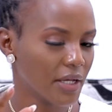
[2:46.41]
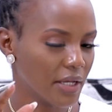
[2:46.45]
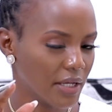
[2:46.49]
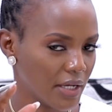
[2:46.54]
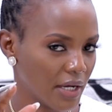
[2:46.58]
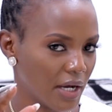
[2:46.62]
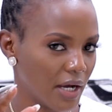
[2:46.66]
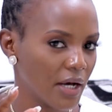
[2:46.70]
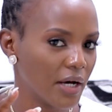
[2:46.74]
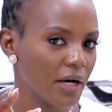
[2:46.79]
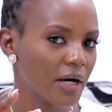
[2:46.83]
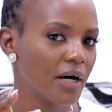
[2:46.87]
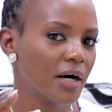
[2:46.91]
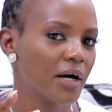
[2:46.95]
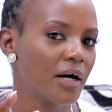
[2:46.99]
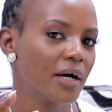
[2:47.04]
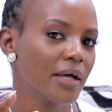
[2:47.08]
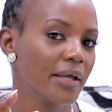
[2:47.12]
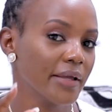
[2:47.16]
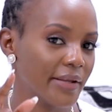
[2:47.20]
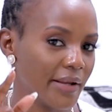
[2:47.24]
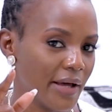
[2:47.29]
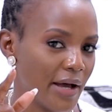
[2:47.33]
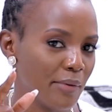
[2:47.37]
Yeah,
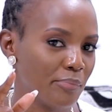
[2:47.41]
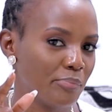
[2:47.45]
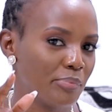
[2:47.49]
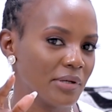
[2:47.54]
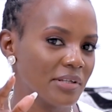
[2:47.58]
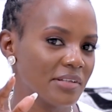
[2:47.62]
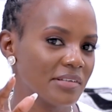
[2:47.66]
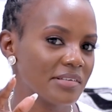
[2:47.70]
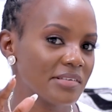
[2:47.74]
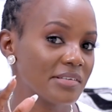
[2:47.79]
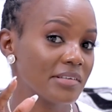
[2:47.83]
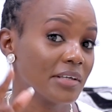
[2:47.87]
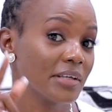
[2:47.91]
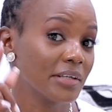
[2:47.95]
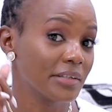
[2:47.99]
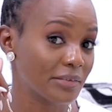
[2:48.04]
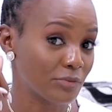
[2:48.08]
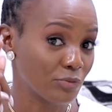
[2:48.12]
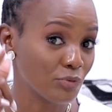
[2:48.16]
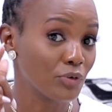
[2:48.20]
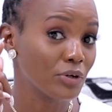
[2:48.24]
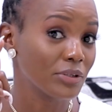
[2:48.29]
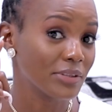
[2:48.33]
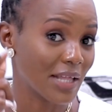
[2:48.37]
it happens.
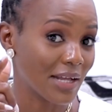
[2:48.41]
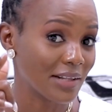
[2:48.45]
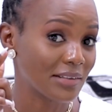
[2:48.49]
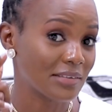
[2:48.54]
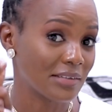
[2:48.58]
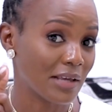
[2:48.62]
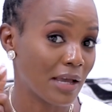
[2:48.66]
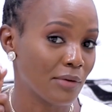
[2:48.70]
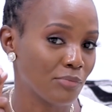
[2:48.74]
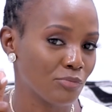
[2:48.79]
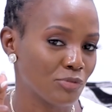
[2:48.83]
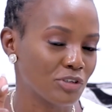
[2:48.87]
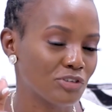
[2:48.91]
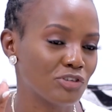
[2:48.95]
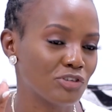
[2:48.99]
That time